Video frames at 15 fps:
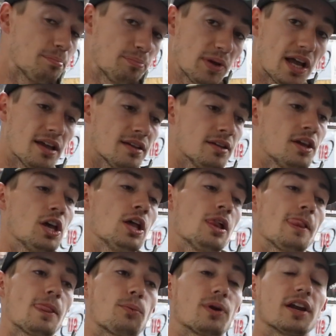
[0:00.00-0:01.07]
But
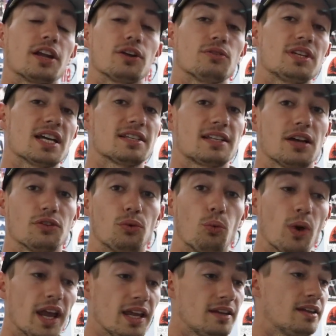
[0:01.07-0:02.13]
we're gonna go test out the
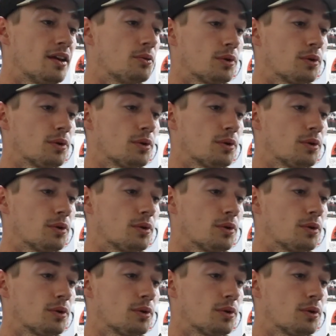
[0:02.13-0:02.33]
weight.